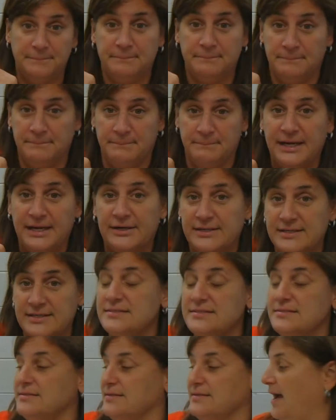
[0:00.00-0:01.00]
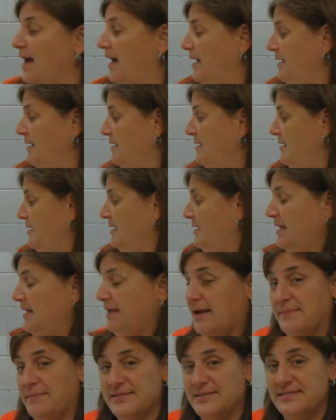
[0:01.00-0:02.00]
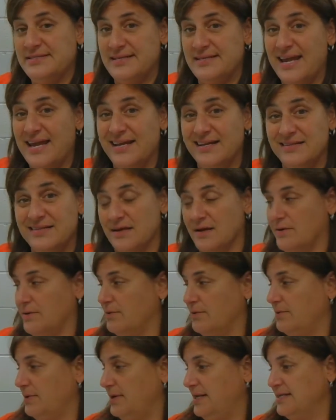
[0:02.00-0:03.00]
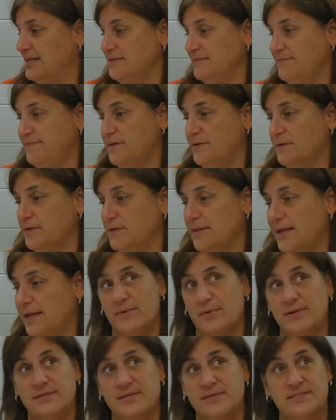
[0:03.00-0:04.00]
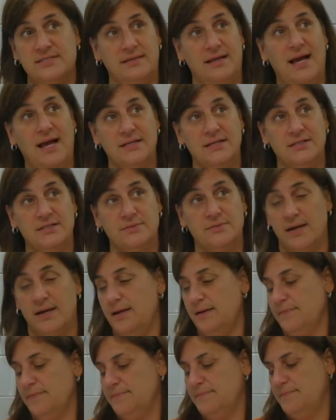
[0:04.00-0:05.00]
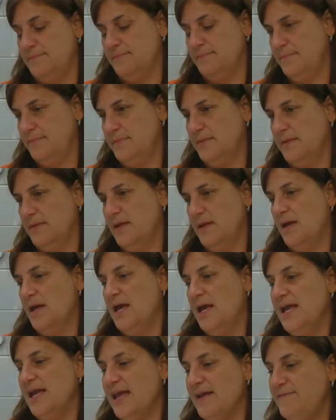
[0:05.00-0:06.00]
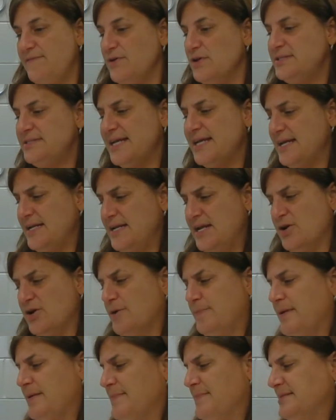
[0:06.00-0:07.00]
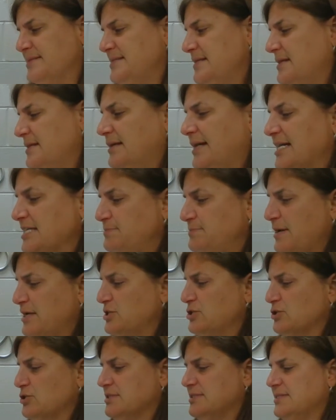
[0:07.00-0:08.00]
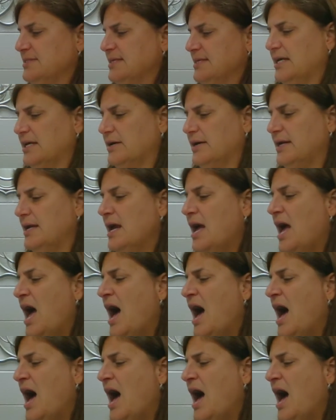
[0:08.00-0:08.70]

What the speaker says: Embarrassed? Yeah. He got a mistake, and so he doesn't feel like the rest of the class, right? If you stay in here, you'll be missing the class picture, said Larry.